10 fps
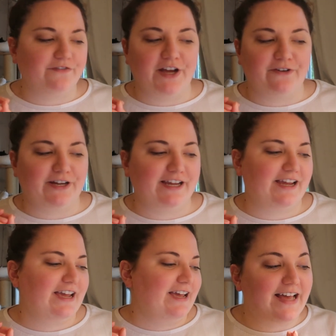
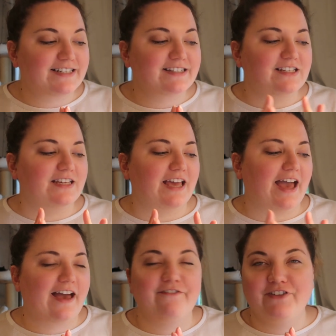very fantasy
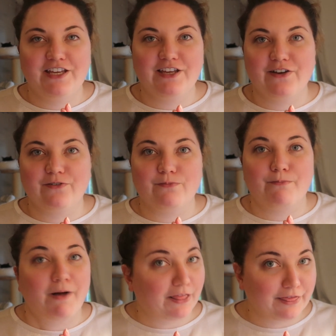heavy
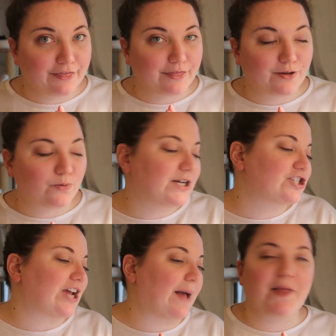month,
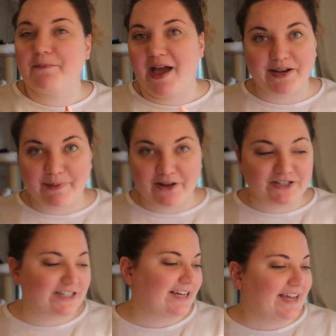which I'm not mad about.